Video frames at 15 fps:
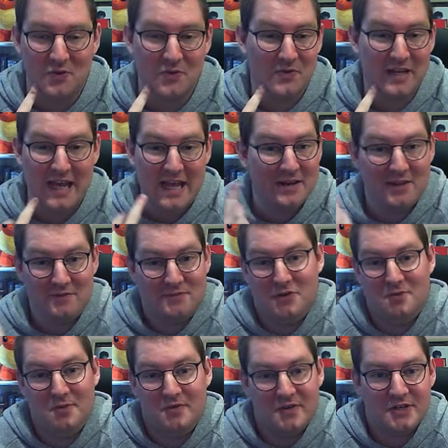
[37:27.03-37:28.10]
in the
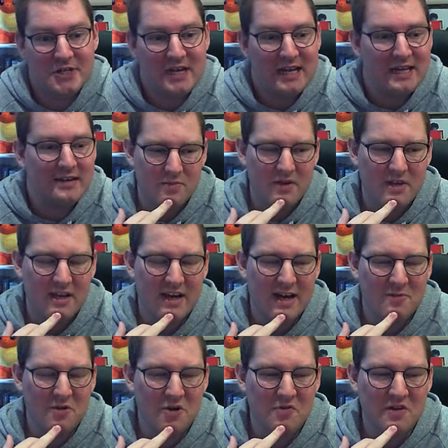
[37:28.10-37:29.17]
form of a chain. But yeah,
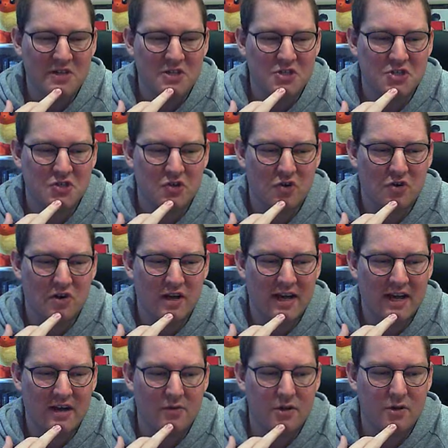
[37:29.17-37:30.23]
I'm not really sure
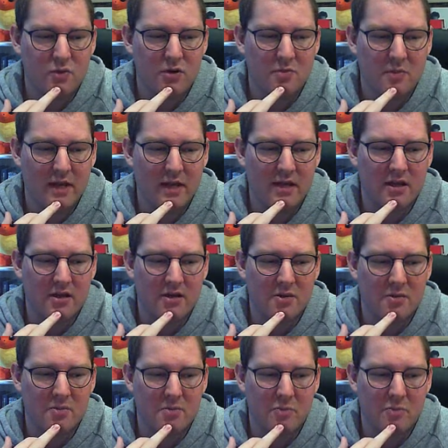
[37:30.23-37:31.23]
how you would make